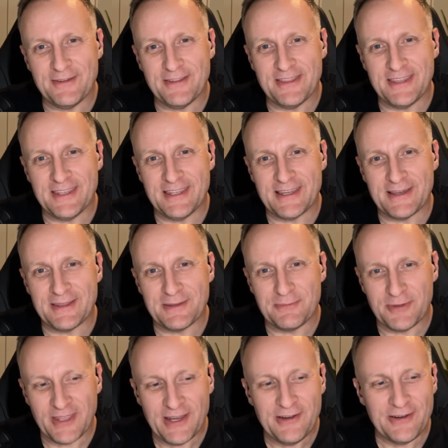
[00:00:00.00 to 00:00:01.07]
the
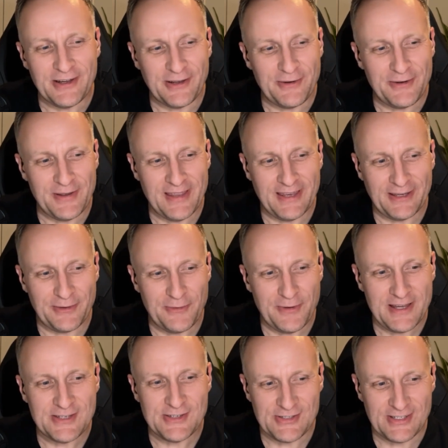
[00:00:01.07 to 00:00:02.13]
player in
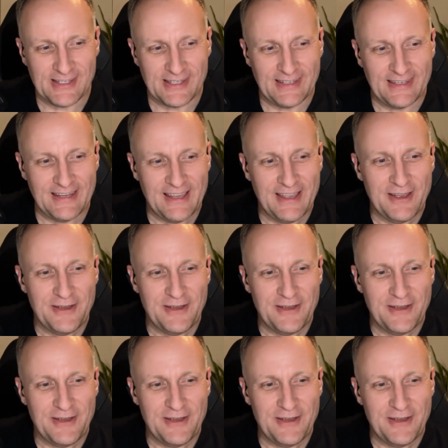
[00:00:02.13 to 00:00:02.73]
question